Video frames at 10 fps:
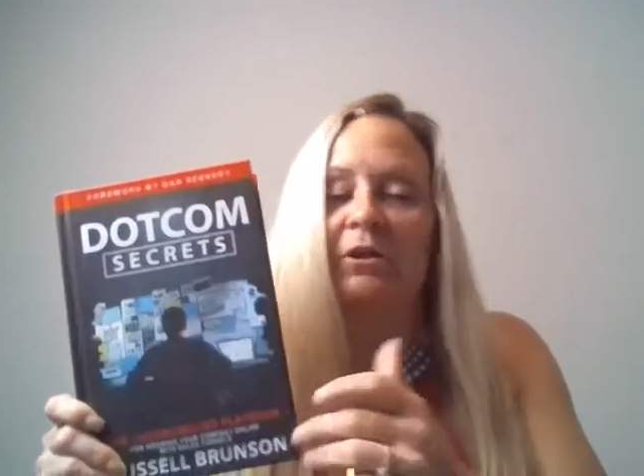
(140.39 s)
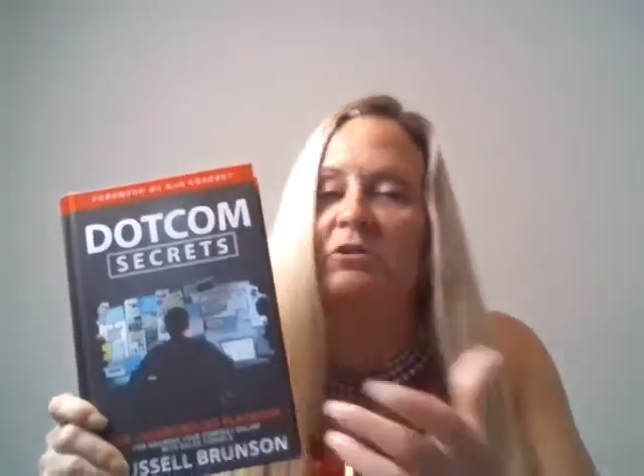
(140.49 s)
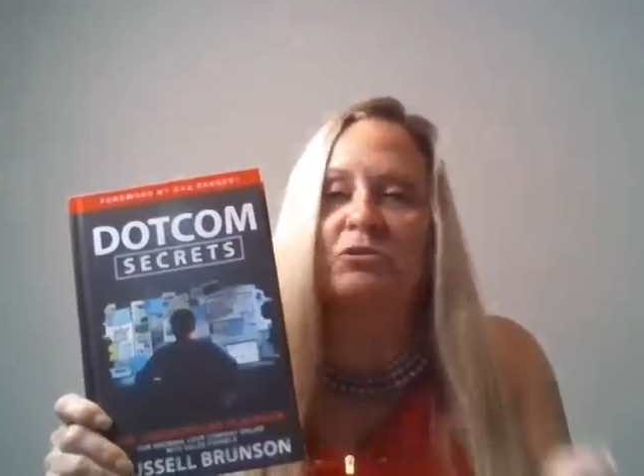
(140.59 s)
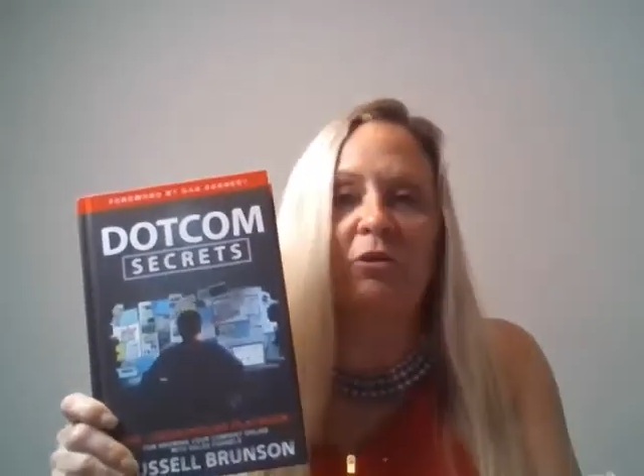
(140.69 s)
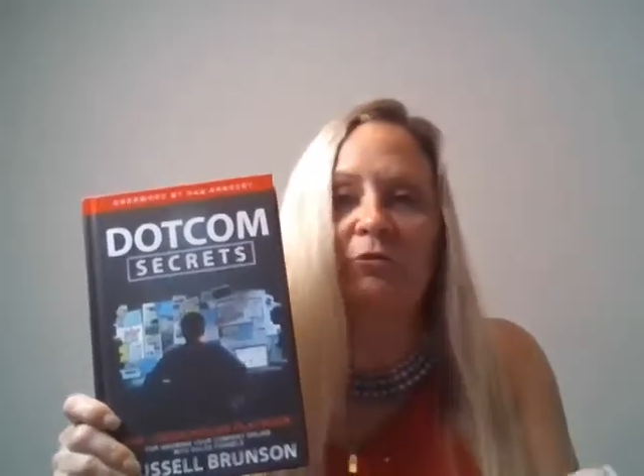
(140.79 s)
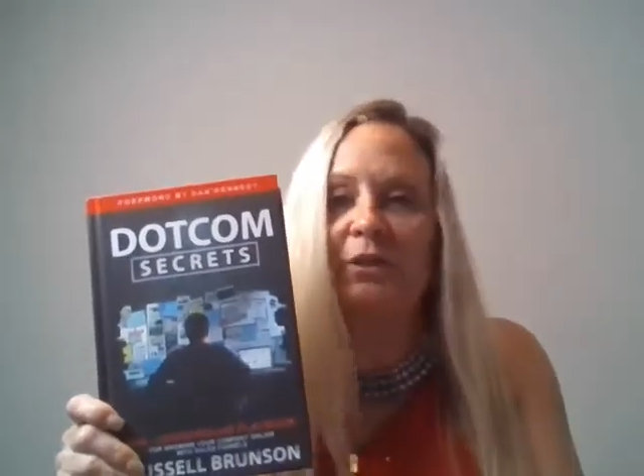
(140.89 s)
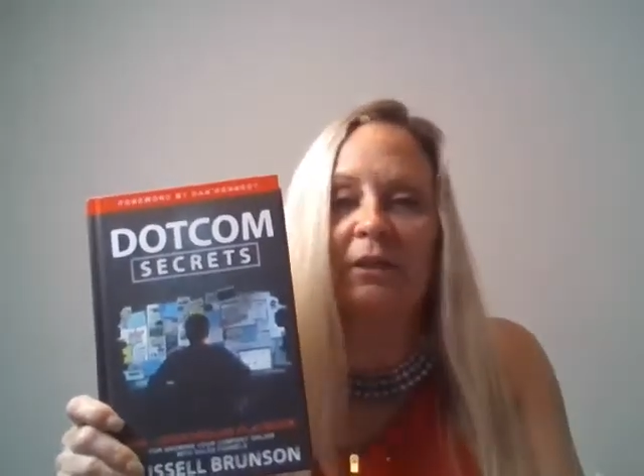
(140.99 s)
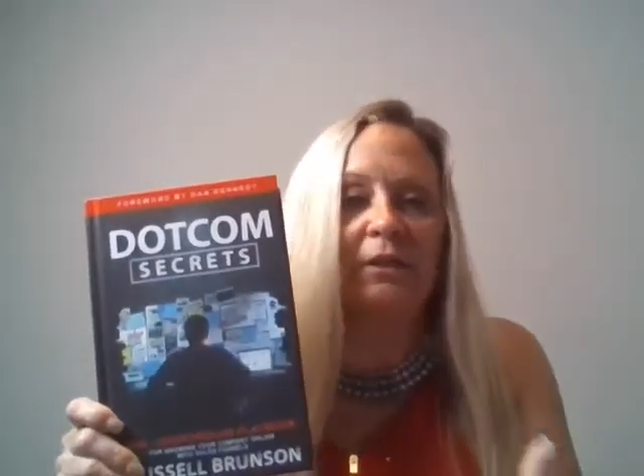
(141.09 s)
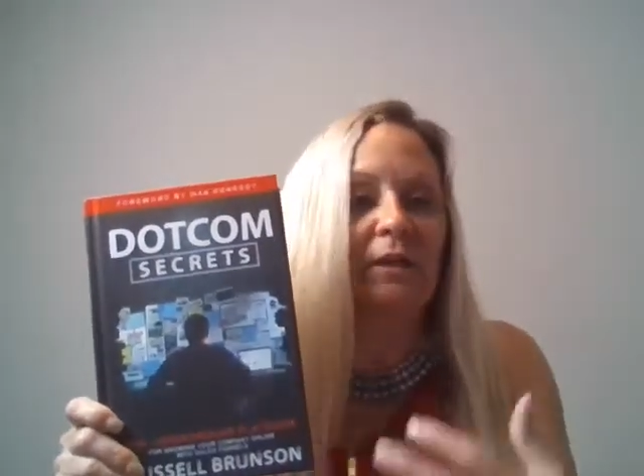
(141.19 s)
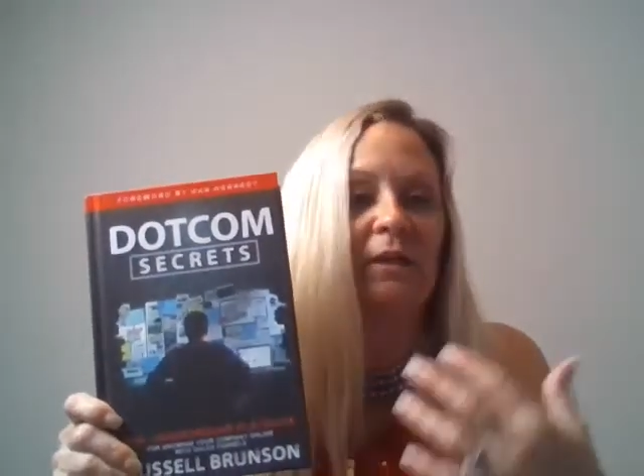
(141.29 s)

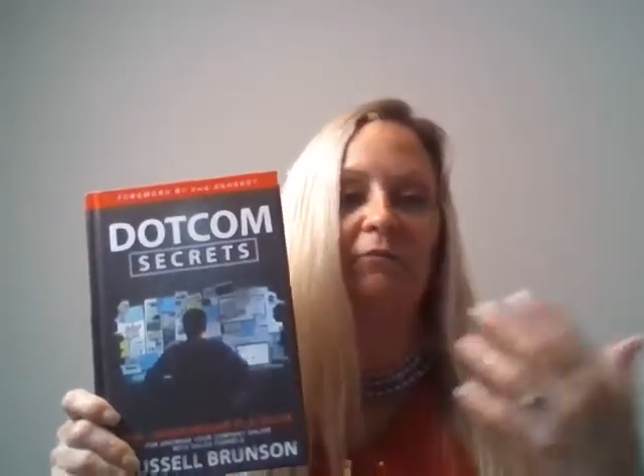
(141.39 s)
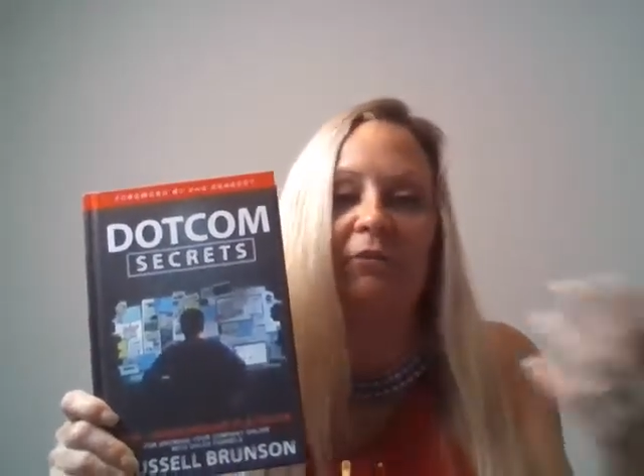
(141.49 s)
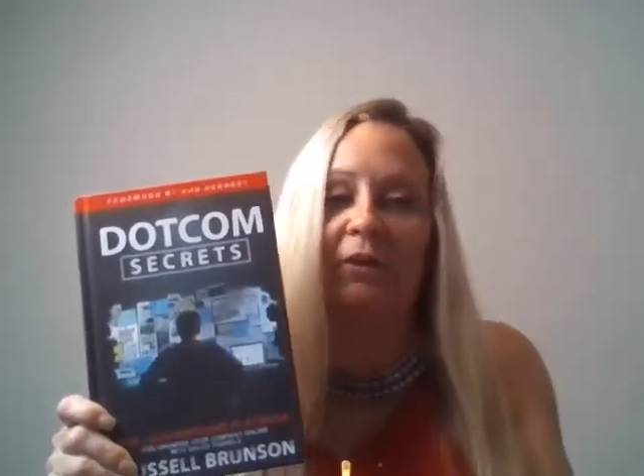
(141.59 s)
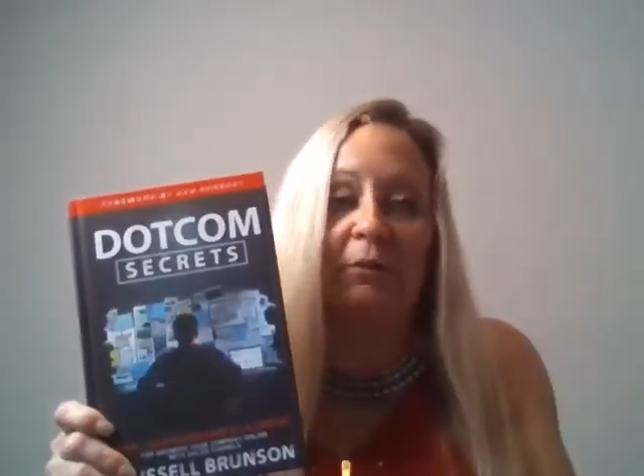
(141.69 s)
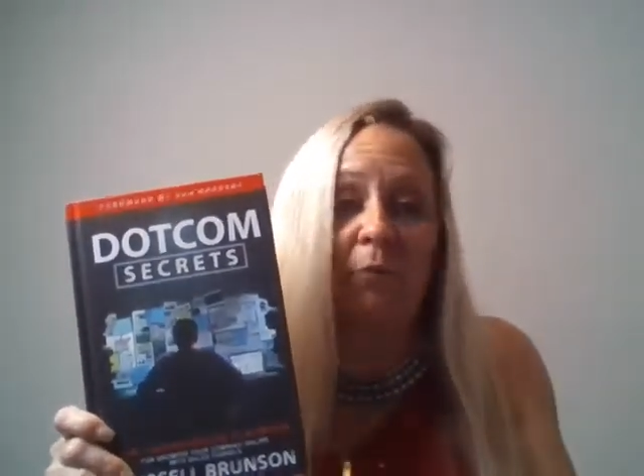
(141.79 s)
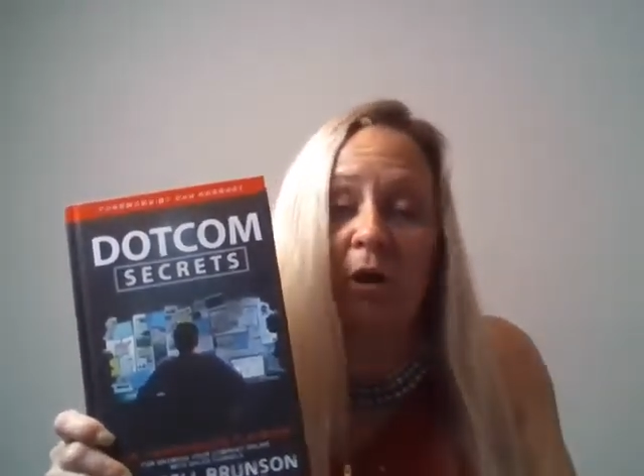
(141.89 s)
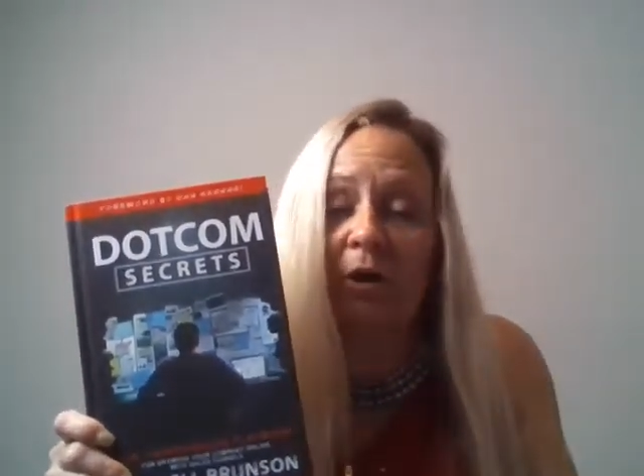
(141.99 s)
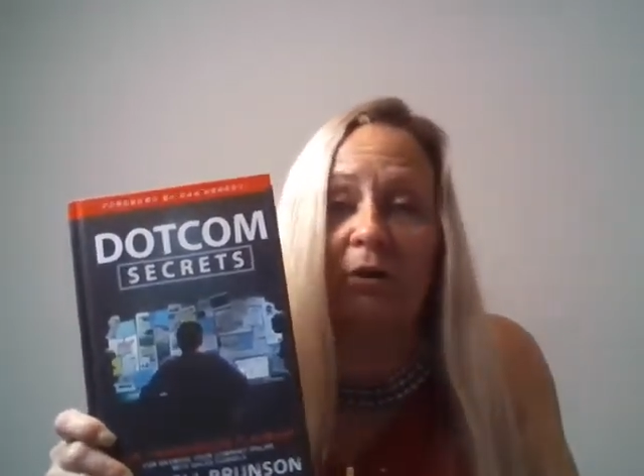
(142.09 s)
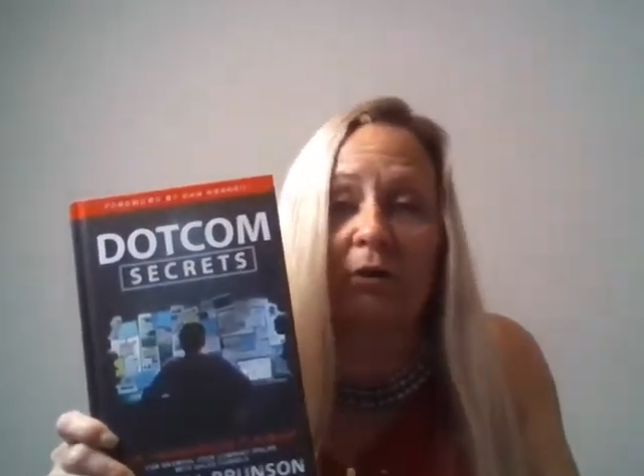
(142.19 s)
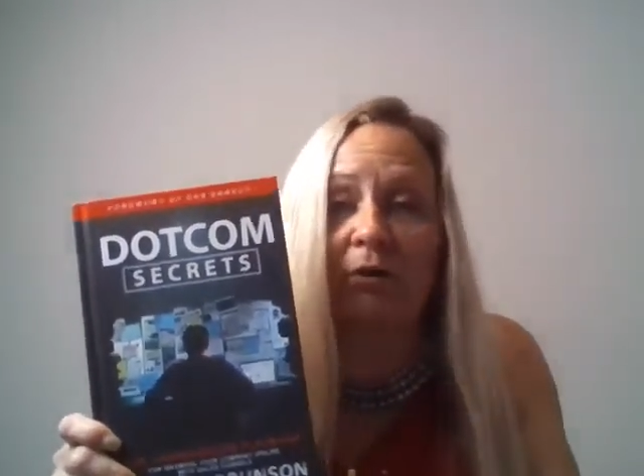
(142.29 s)
consulting, an affiliate
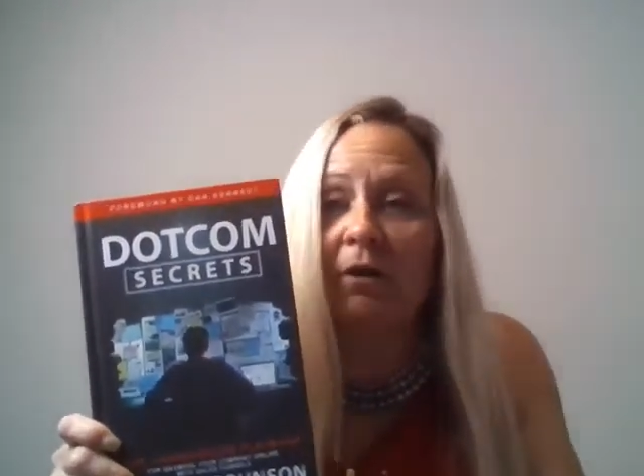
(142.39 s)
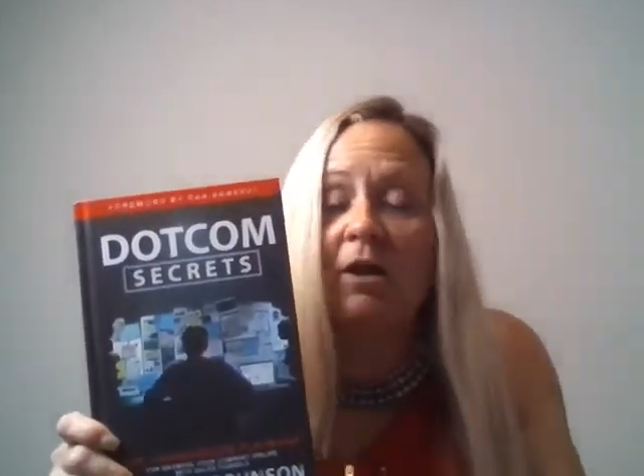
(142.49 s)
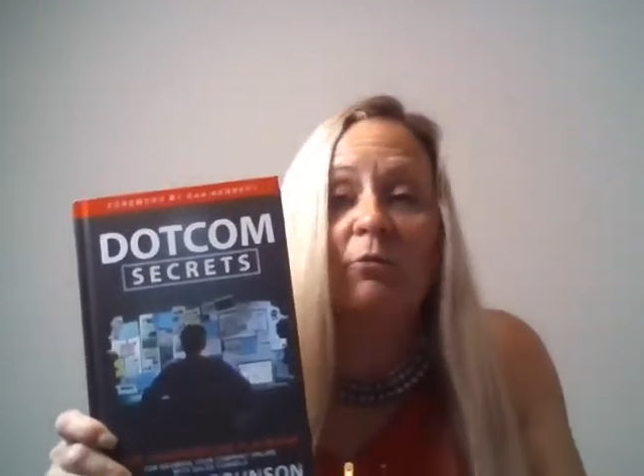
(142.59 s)
marketer,